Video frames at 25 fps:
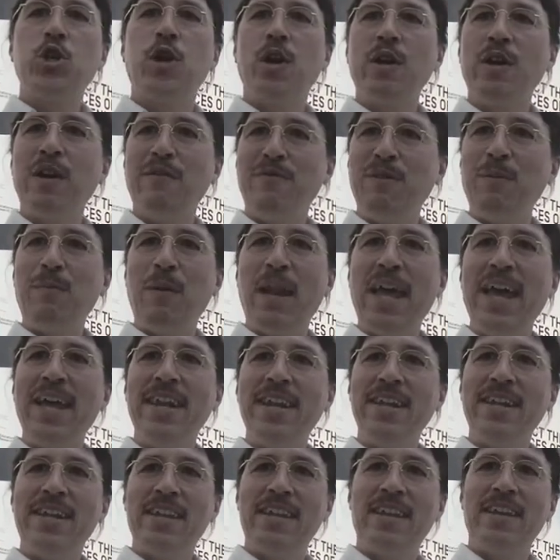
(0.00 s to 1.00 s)
chunk of the
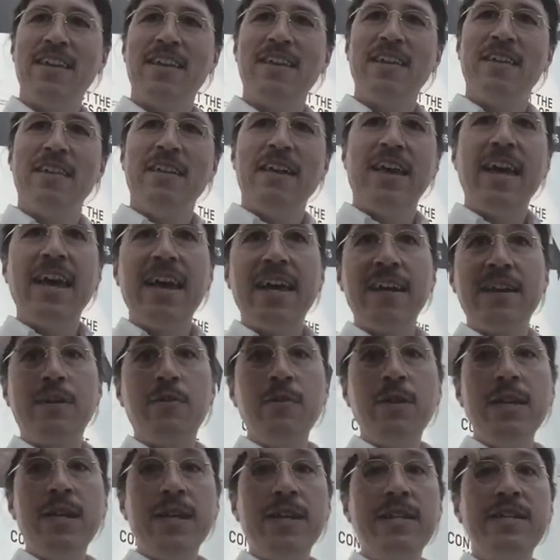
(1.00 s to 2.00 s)
planet, and
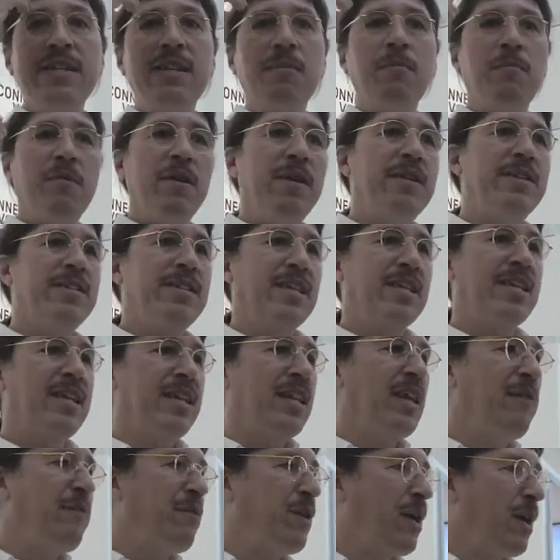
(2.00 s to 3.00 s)
Greenland is a
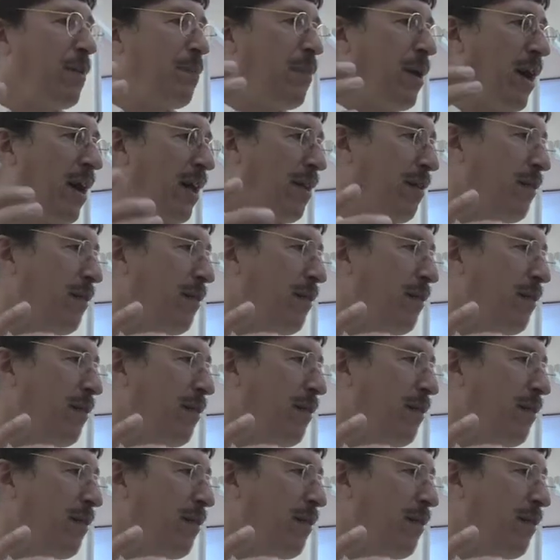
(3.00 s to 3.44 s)
significant part